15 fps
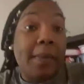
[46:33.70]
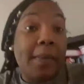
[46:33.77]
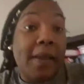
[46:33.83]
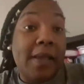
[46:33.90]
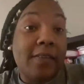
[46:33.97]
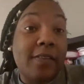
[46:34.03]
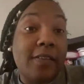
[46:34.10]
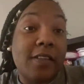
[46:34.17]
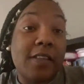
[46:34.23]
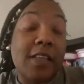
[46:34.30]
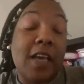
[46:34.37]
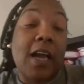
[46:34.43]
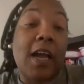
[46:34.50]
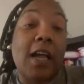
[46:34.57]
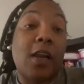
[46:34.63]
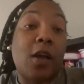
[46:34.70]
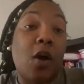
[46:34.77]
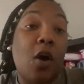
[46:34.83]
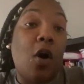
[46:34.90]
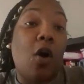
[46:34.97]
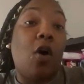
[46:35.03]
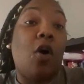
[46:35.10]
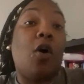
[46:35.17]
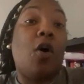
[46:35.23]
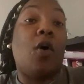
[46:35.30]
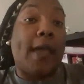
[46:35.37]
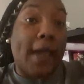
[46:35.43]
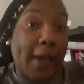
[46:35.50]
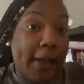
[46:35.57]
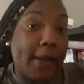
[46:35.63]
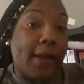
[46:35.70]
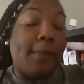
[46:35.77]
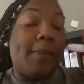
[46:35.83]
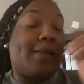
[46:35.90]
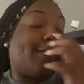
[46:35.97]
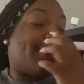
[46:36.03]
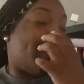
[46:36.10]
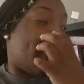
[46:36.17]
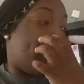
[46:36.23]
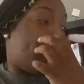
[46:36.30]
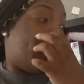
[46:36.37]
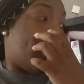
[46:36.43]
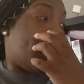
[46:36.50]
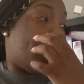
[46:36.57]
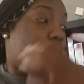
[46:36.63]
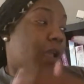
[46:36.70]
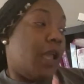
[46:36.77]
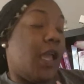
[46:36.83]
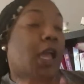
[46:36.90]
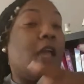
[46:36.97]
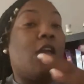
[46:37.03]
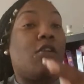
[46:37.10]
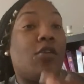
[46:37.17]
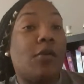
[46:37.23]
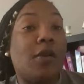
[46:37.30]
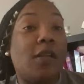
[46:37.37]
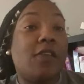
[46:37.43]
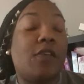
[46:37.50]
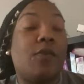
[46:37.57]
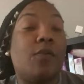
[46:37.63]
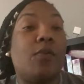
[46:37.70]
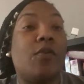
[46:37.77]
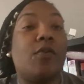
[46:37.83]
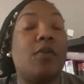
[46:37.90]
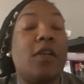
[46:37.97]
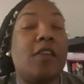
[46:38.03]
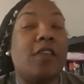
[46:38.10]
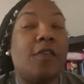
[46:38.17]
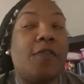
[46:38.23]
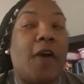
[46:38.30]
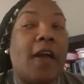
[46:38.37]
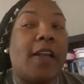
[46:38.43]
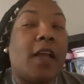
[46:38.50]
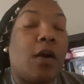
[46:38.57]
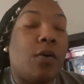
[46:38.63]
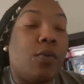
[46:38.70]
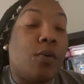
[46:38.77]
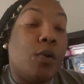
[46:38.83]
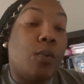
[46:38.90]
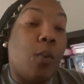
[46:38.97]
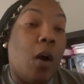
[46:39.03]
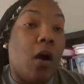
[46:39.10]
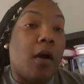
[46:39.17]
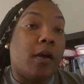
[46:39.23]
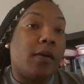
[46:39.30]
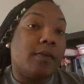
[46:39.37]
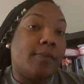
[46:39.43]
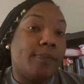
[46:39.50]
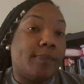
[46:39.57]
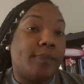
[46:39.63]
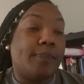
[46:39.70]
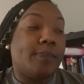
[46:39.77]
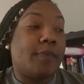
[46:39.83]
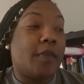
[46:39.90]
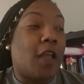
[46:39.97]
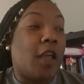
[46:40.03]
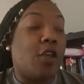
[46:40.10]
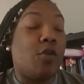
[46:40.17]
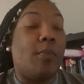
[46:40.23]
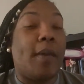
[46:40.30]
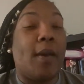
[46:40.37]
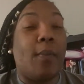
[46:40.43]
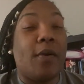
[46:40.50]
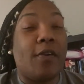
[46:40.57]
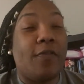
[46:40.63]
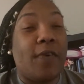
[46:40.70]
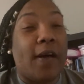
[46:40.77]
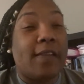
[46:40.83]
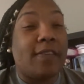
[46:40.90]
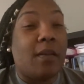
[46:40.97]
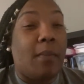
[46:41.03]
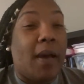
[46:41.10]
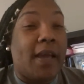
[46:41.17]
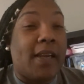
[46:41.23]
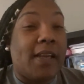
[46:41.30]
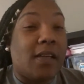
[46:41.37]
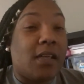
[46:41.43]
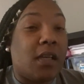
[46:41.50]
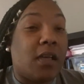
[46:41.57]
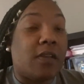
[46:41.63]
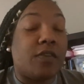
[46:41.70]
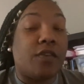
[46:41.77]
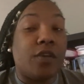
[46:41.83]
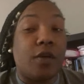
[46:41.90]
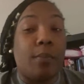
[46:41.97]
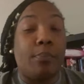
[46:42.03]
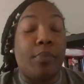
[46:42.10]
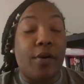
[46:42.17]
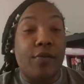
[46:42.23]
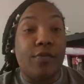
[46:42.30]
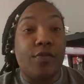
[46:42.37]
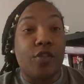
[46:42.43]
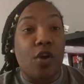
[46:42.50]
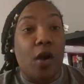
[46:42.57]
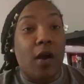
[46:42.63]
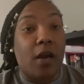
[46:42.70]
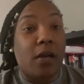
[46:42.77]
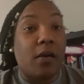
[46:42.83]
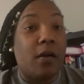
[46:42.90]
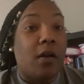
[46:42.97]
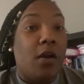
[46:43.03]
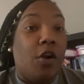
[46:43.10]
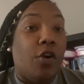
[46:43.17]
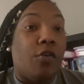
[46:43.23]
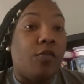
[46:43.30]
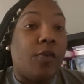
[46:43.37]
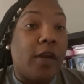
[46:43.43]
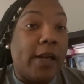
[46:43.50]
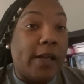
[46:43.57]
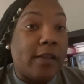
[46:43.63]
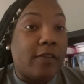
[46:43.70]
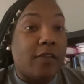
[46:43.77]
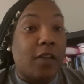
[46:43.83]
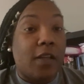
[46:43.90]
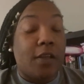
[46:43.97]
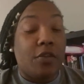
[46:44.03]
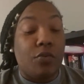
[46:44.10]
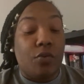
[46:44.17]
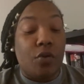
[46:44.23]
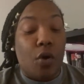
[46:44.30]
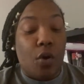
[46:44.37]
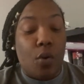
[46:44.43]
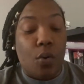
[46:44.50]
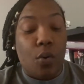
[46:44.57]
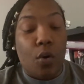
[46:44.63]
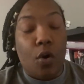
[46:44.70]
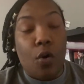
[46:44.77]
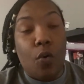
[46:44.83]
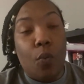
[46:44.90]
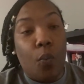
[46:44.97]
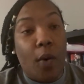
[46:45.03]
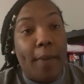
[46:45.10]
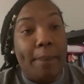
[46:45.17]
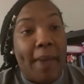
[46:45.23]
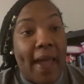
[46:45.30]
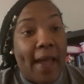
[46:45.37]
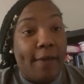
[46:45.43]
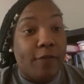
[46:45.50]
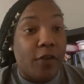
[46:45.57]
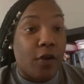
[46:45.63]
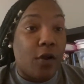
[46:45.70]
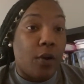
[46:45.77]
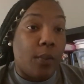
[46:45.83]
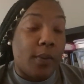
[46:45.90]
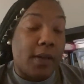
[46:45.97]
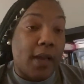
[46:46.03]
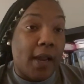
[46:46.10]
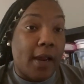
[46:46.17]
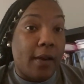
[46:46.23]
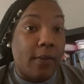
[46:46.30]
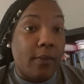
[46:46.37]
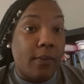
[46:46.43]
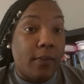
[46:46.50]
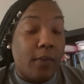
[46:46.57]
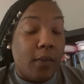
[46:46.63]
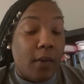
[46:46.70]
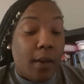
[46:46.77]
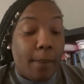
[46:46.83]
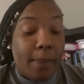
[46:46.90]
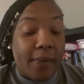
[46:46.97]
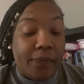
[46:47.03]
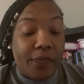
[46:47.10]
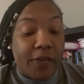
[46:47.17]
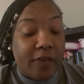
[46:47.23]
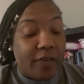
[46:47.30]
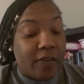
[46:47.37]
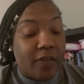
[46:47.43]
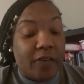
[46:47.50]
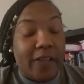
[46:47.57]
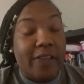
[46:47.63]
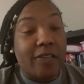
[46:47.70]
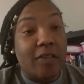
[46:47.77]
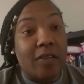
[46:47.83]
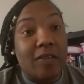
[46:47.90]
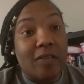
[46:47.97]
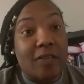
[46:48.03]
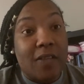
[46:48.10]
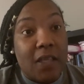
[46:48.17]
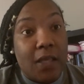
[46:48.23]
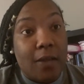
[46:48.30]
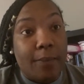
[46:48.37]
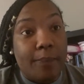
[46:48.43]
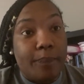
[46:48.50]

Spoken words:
Message. I got a call and a message after that. You need to find out who you are. You may want to find somebody that does good birth chart readings to let you know what path you're going down. But this is deep.